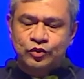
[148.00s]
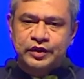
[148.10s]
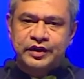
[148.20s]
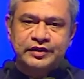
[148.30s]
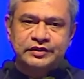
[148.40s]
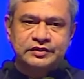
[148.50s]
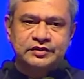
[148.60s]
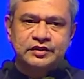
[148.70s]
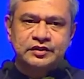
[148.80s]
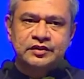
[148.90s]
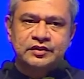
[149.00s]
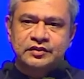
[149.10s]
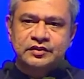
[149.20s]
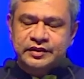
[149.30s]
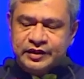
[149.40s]
case,
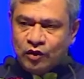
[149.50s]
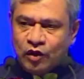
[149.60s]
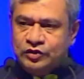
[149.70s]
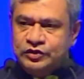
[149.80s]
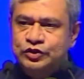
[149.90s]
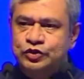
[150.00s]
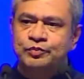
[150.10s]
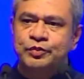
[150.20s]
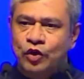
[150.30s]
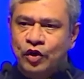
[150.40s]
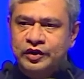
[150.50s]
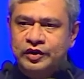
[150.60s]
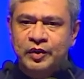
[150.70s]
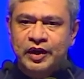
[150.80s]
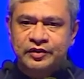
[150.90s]
the technology should be
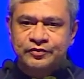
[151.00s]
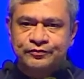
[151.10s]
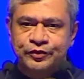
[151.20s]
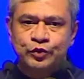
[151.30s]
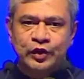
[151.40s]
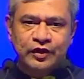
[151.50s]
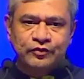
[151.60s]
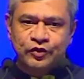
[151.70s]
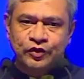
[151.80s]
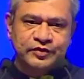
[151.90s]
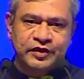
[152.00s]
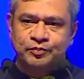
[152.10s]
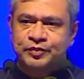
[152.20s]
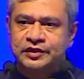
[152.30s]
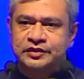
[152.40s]
cornered by a few handful of
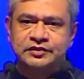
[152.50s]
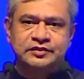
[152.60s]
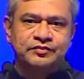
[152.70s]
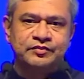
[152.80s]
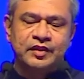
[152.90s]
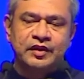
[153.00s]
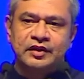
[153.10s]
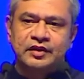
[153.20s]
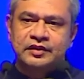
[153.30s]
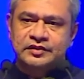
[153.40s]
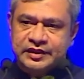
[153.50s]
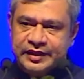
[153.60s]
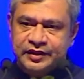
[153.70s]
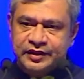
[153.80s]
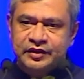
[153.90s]
companies.
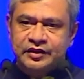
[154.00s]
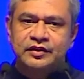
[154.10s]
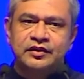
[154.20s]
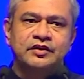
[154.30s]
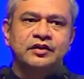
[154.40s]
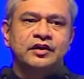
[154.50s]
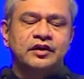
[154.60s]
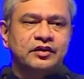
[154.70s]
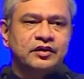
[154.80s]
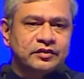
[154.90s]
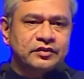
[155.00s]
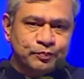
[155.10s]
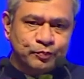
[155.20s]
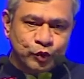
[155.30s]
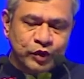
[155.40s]
Second,
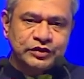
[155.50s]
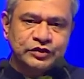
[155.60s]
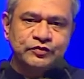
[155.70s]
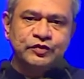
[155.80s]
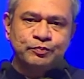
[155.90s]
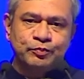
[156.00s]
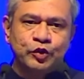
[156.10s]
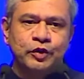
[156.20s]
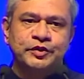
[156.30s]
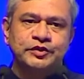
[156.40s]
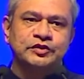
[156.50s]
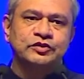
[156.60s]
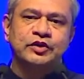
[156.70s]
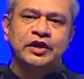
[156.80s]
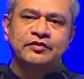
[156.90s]
the poorest of the poor person
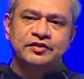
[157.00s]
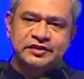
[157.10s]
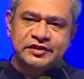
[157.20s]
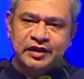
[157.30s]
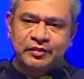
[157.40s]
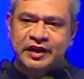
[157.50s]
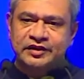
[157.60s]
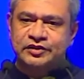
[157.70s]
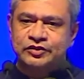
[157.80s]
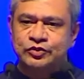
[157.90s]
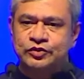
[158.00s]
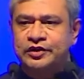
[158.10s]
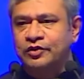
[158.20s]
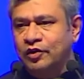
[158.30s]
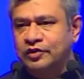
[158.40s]
should have the same access to
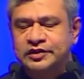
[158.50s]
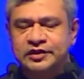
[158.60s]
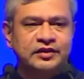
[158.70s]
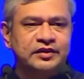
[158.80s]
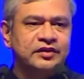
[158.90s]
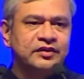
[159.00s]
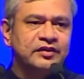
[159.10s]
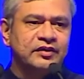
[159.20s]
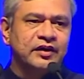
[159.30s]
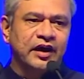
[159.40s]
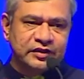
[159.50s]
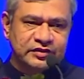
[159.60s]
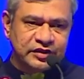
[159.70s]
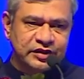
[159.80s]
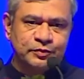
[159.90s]
technology
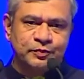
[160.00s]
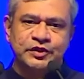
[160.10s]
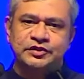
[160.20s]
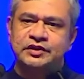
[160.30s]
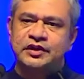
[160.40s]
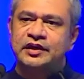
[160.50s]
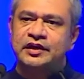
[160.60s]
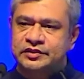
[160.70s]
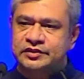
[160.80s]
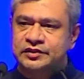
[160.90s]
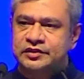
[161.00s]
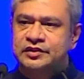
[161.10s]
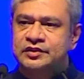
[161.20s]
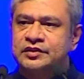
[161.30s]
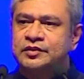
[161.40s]
as a rich person, as a
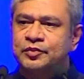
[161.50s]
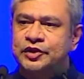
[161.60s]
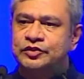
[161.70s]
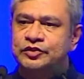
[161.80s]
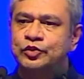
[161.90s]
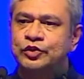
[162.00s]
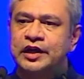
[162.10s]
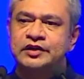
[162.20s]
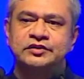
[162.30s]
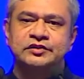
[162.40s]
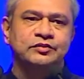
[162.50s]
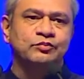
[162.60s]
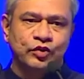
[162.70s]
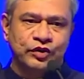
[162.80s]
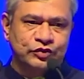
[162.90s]
person who has
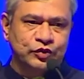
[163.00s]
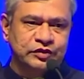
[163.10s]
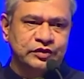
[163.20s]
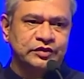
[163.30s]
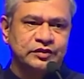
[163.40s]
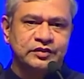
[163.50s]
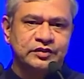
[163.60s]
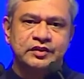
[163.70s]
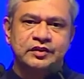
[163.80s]
more resources.